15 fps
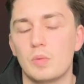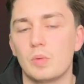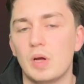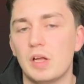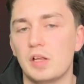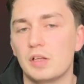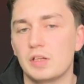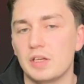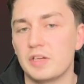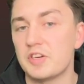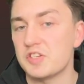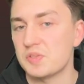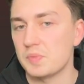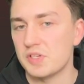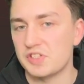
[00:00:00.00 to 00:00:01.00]
Well,
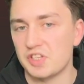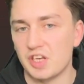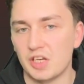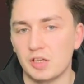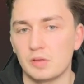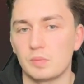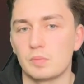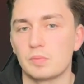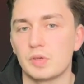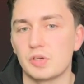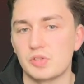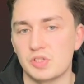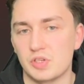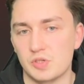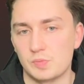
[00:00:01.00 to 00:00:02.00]
it is a mistake
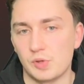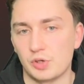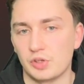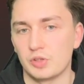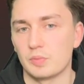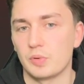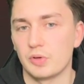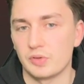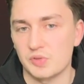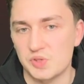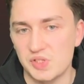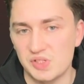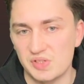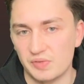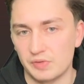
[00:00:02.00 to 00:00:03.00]
because it is blocking the pawn
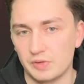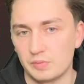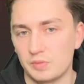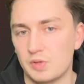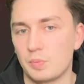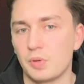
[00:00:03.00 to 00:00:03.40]
on c7.